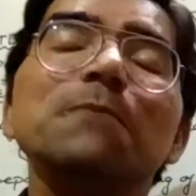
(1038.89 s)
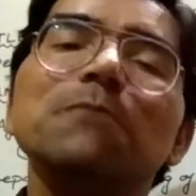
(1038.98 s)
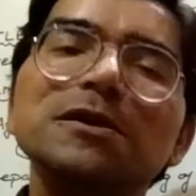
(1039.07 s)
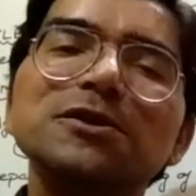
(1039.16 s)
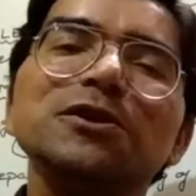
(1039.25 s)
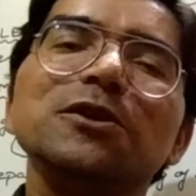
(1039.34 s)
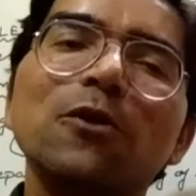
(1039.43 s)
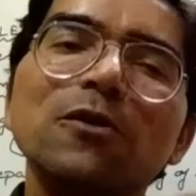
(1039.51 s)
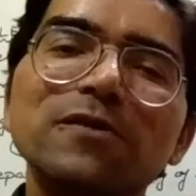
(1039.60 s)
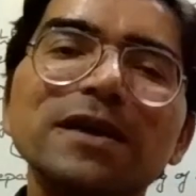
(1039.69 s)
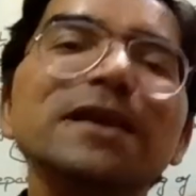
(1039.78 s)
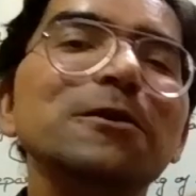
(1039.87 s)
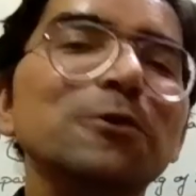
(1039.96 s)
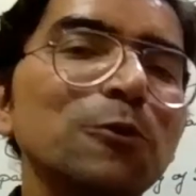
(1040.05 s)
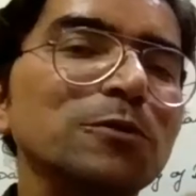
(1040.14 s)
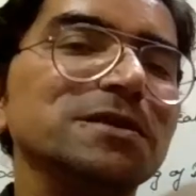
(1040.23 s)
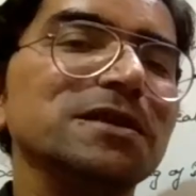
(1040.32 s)
But she already
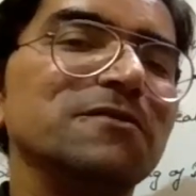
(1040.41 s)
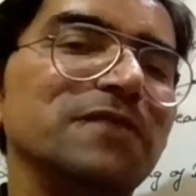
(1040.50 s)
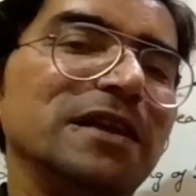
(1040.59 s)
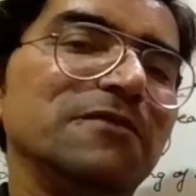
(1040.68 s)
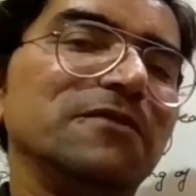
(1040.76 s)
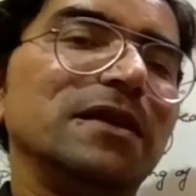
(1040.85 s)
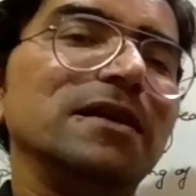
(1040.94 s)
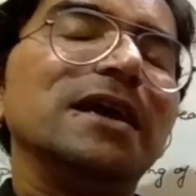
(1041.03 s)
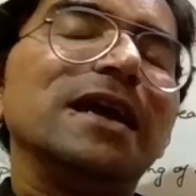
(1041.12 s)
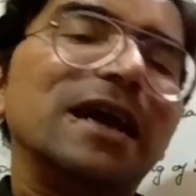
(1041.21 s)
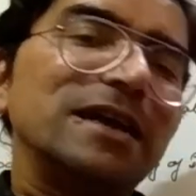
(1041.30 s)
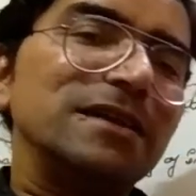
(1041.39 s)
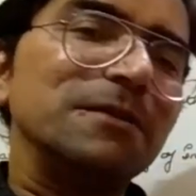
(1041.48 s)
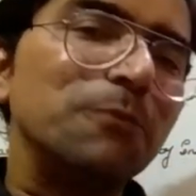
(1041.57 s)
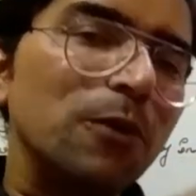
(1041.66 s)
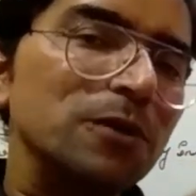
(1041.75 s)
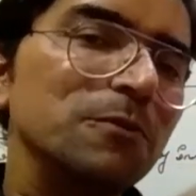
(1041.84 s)
knows it very well at the
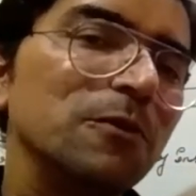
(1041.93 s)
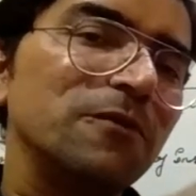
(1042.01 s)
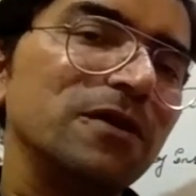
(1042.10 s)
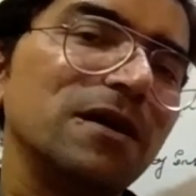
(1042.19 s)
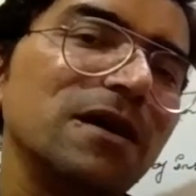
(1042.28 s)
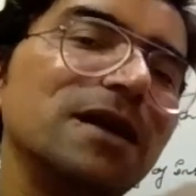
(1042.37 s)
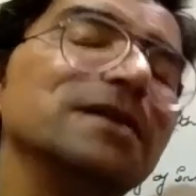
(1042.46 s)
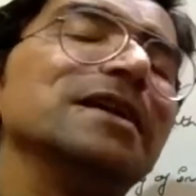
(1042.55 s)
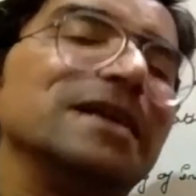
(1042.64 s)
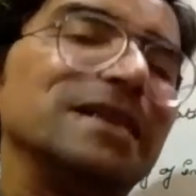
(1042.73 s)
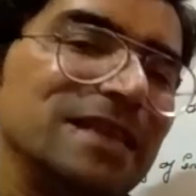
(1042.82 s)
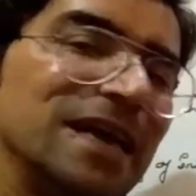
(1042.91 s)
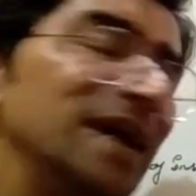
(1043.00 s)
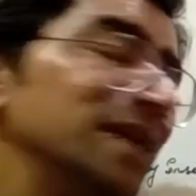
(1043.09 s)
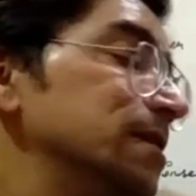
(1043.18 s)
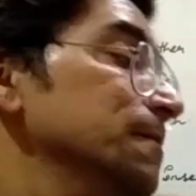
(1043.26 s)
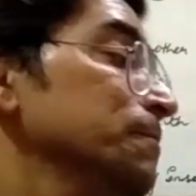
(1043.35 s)
bottom of her heart
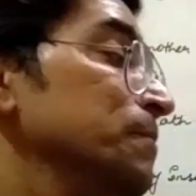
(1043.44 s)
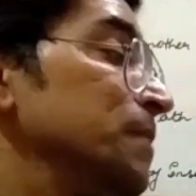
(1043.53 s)
that